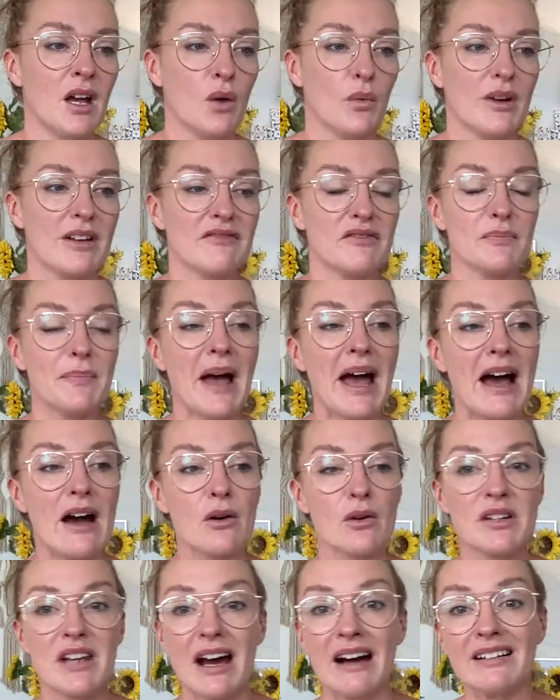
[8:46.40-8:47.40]
We have
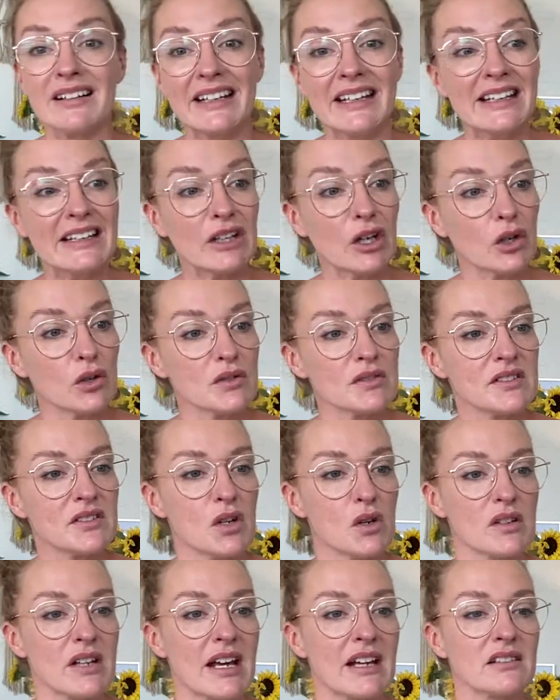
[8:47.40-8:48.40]
empowered our egos,
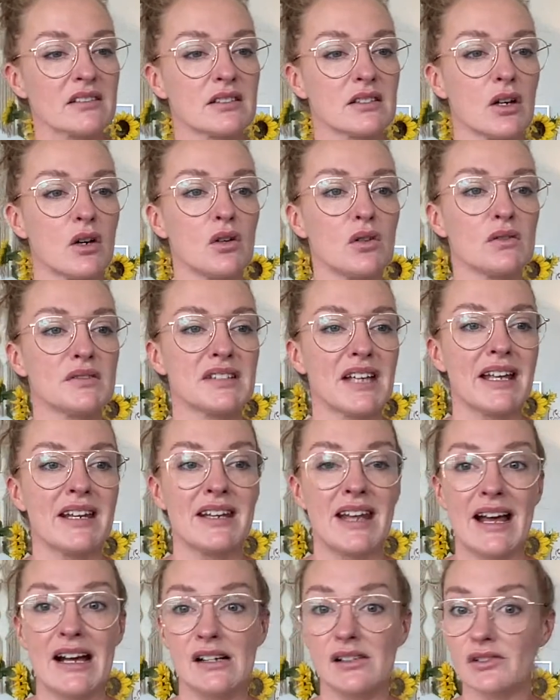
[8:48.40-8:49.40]
not our souls, and
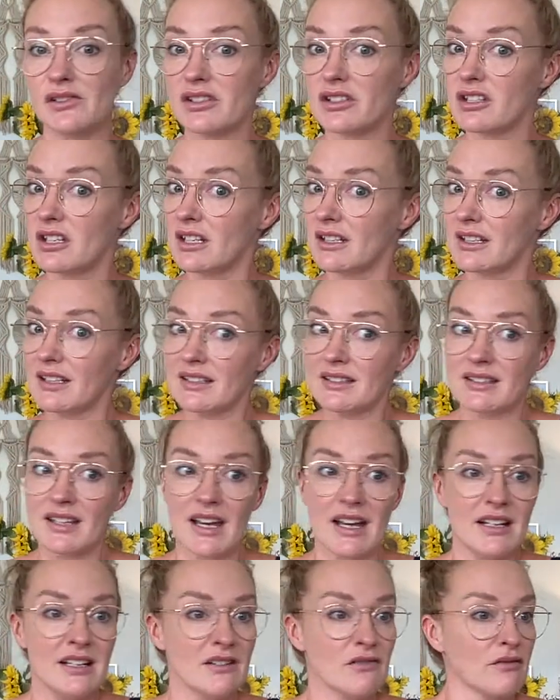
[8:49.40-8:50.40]
now shit is
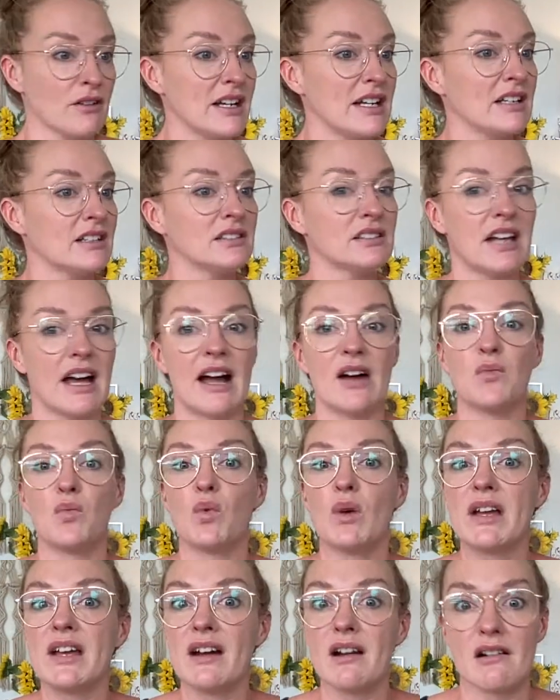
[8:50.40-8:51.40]
getting real and
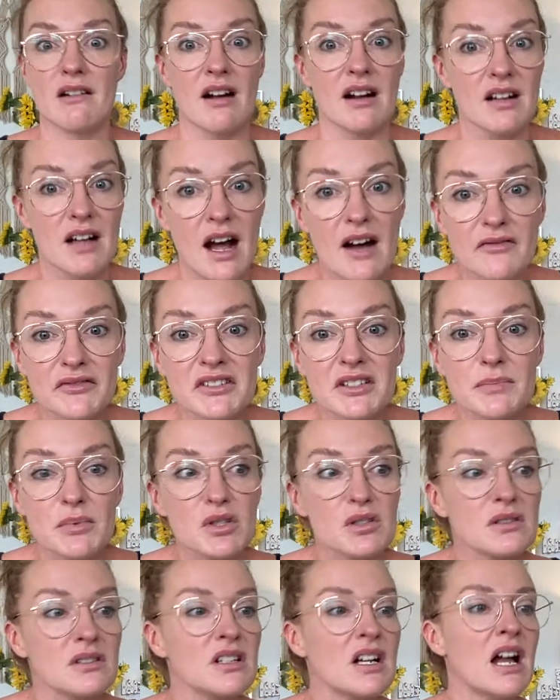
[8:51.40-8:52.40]
we are
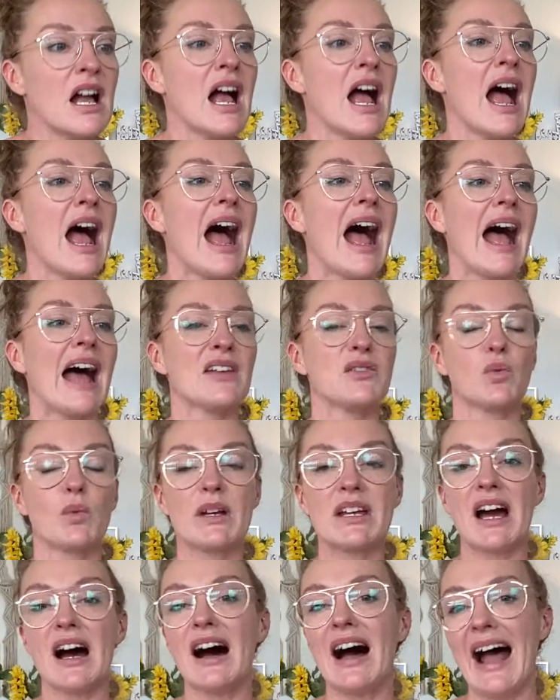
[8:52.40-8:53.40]
uncomfortable and
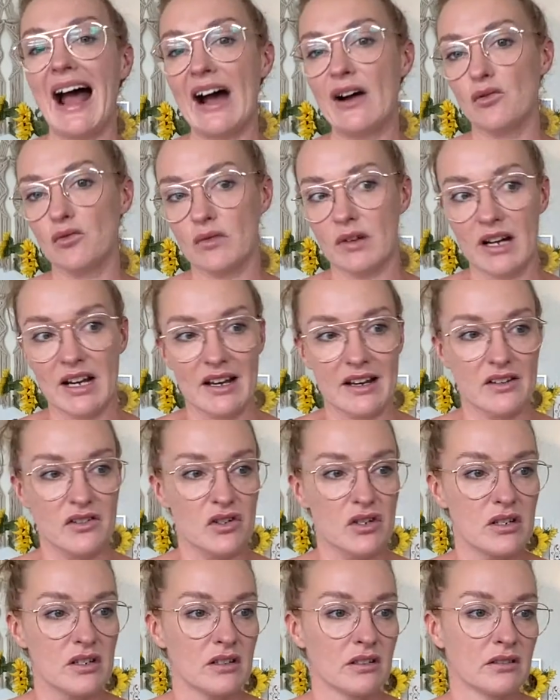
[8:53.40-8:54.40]
we are
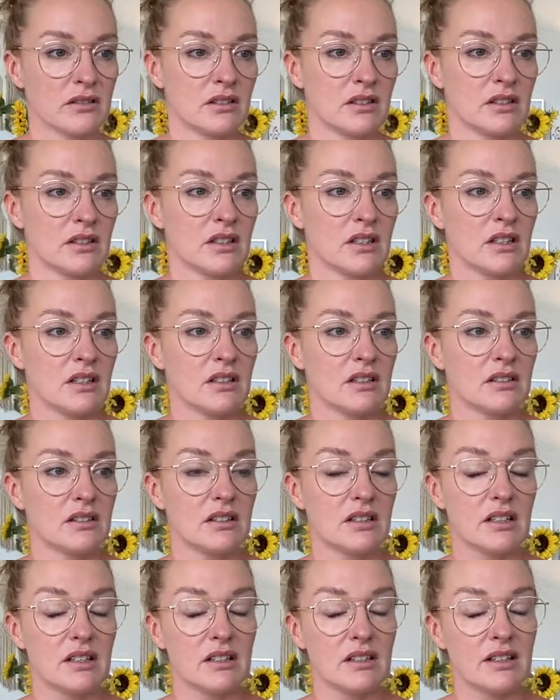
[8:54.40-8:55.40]
outraged.
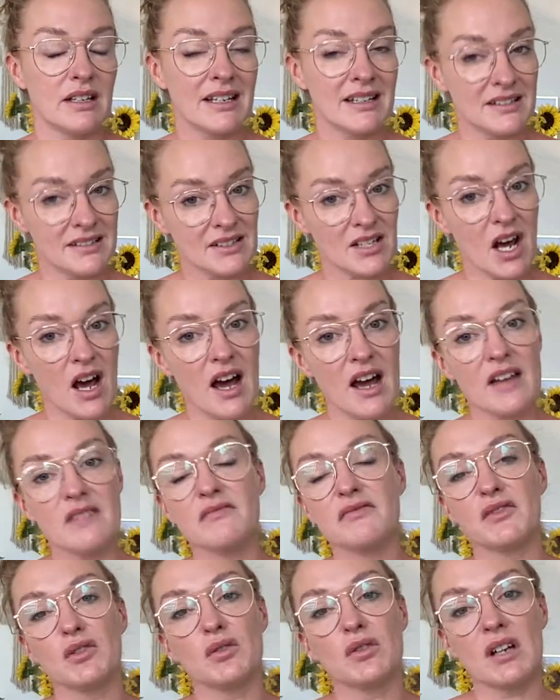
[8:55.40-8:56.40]
It is time
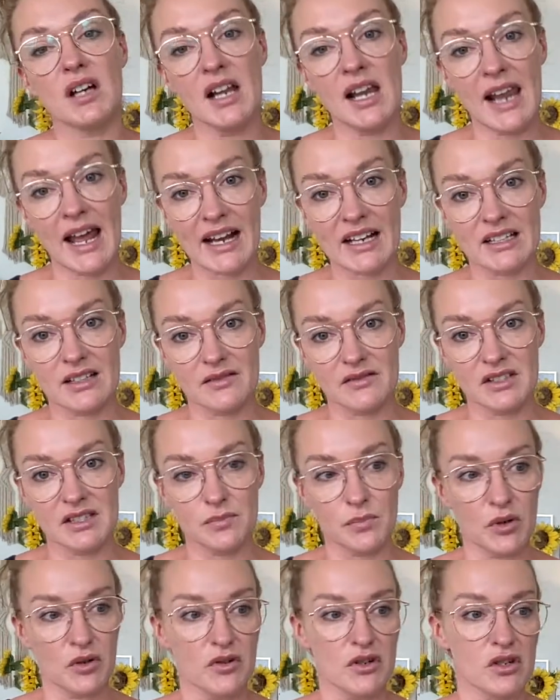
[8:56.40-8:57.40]
for collective
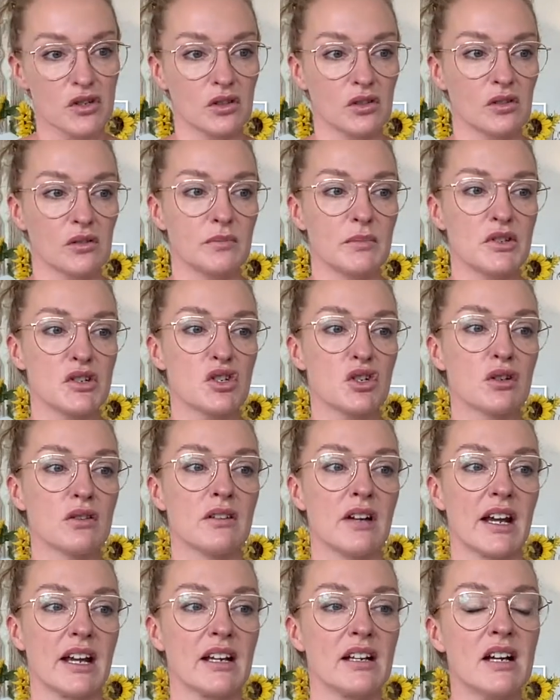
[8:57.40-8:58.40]
spiritual
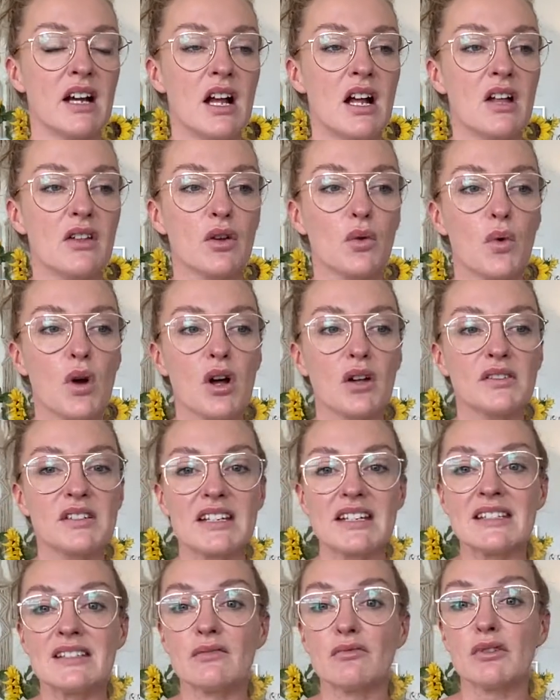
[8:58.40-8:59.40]
maturing. The world
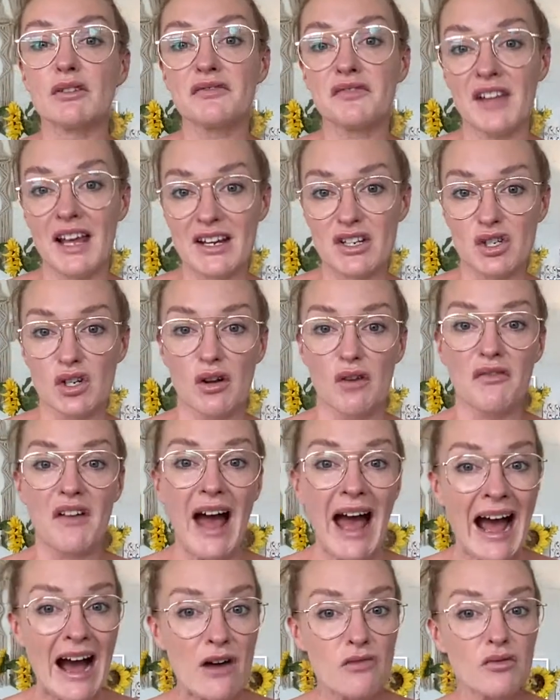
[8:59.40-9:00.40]
is a reflection of
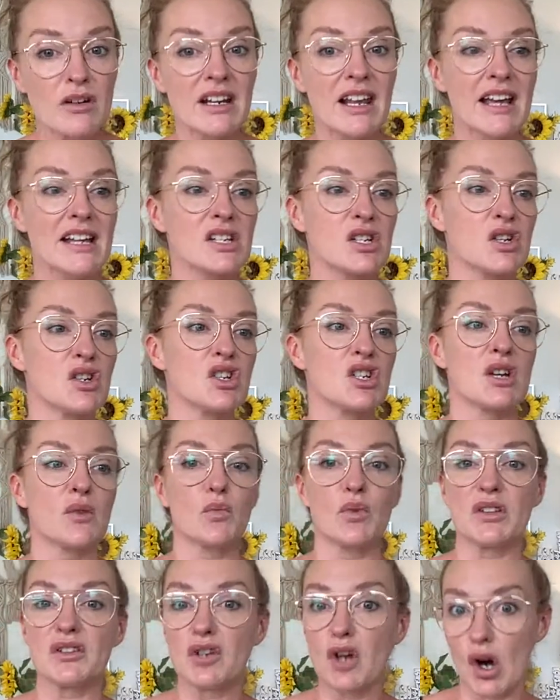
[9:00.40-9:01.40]
our relationship
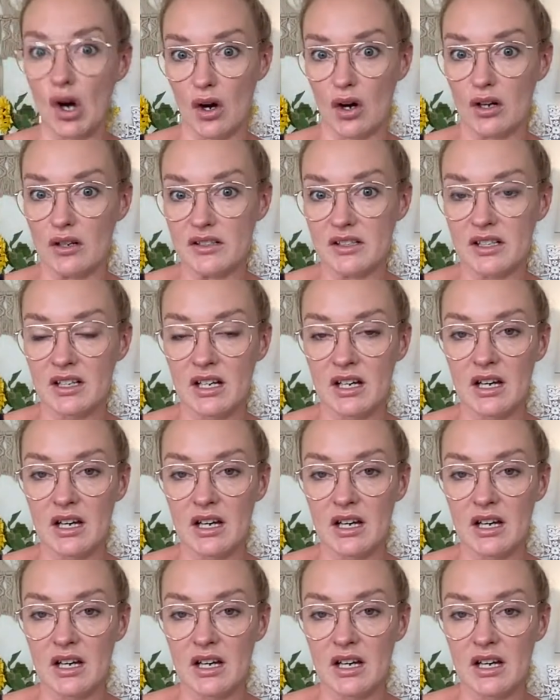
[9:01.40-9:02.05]
with God,